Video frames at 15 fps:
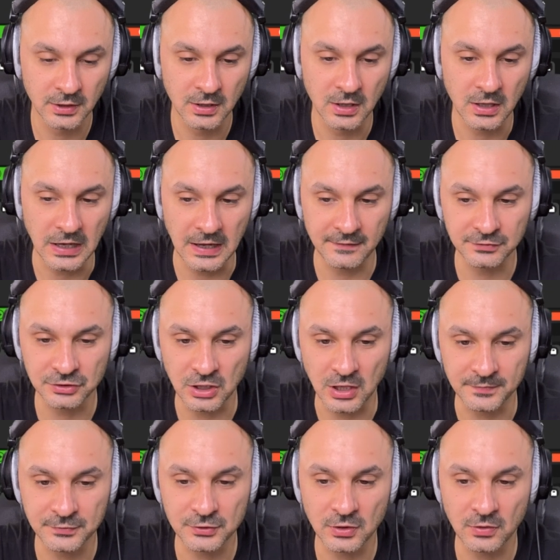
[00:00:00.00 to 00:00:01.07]
F
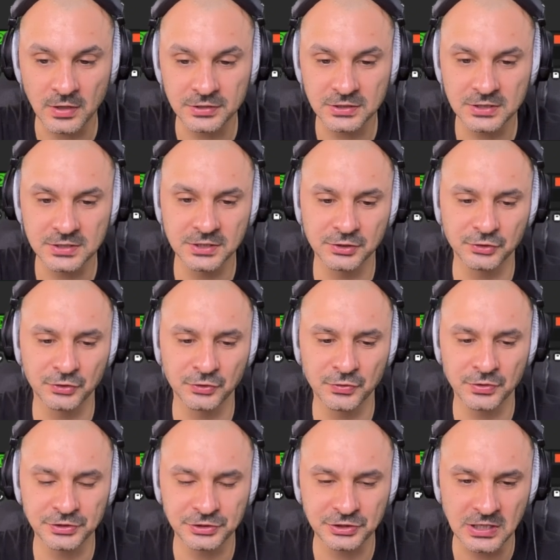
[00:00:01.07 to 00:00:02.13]
sharp. So I just need to
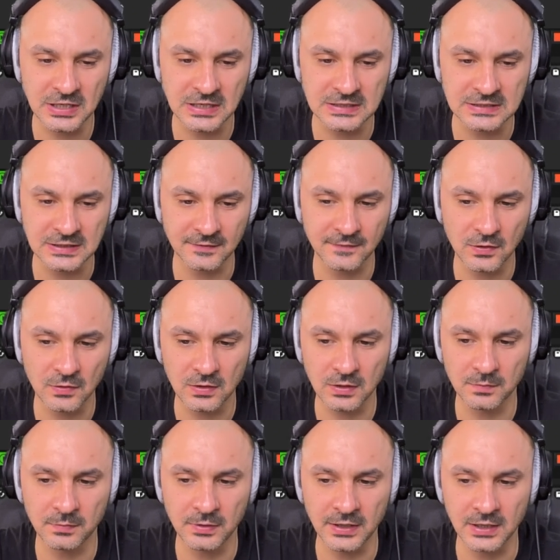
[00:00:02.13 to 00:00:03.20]
adjust the vocal
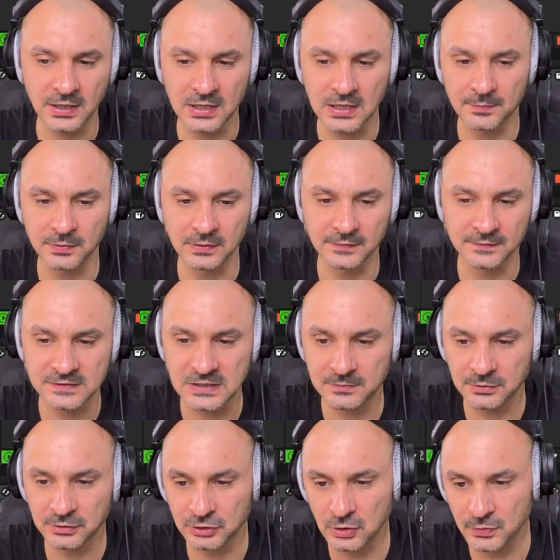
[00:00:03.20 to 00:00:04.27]
by a couple of
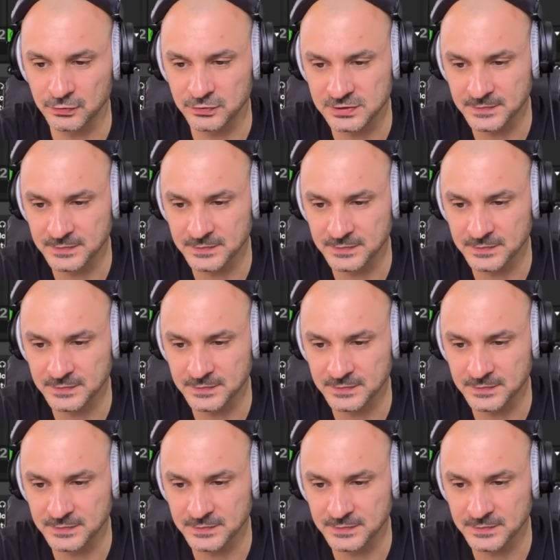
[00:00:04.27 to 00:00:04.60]
semitones